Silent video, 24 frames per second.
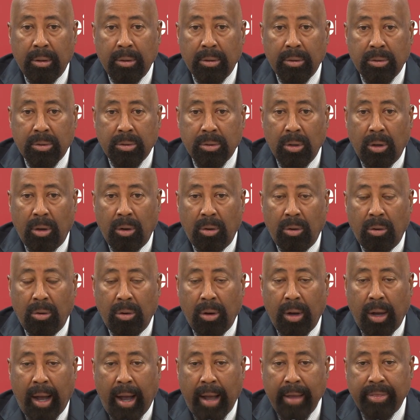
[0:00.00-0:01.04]

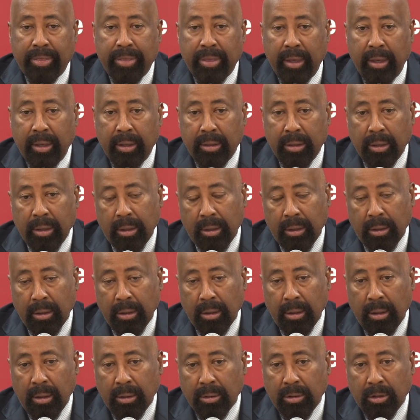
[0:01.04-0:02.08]
So I think
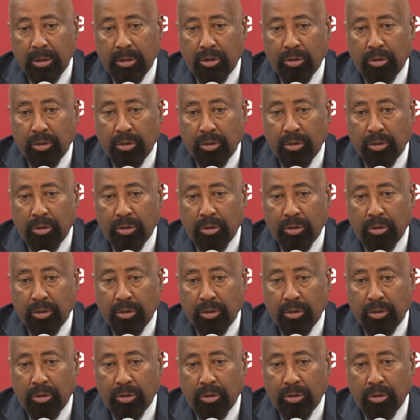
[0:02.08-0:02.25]
the